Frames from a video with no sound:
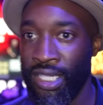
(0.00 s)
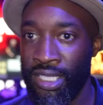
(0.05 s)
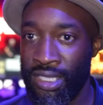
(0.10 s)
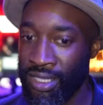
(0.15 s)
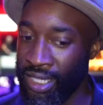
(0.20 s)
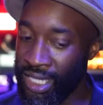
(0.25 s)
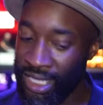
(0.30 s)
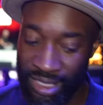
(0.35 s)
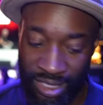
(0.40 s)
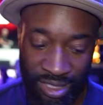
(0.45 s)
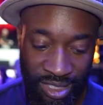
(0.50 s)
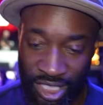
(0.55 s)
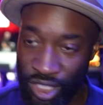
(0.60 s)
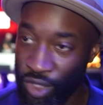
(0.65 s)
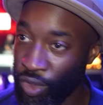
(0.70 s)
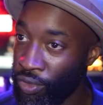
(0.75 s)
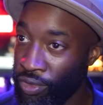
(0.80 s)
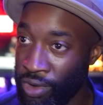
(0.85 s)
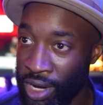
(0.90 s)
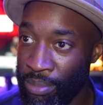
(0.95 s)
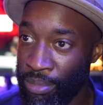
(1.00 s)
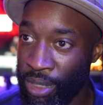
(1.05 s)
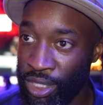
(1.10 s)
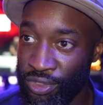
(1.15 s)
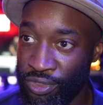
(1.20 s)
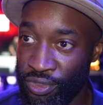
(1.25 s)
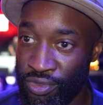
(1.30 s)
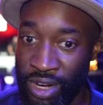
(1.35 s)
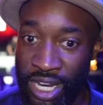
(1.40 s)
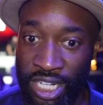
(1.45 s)
Tyson's still very
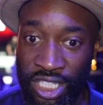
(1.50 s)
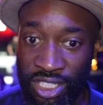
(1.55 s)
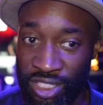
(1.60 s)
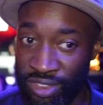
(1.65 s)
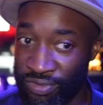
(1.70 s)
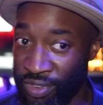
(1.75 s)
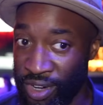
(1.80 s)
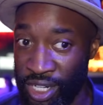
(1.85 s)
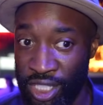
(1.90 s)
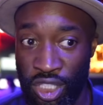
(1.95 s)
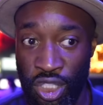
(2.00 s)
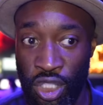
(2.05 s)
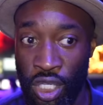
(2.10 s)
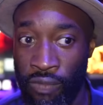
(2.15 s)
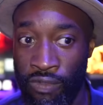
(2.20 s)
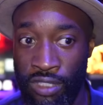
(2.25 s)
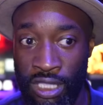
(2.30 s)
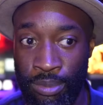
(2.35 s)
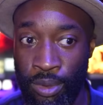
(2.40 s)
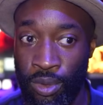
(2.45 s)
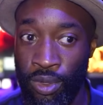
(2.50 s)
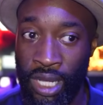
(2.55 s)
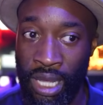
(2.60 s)
much fresh, very serviceable,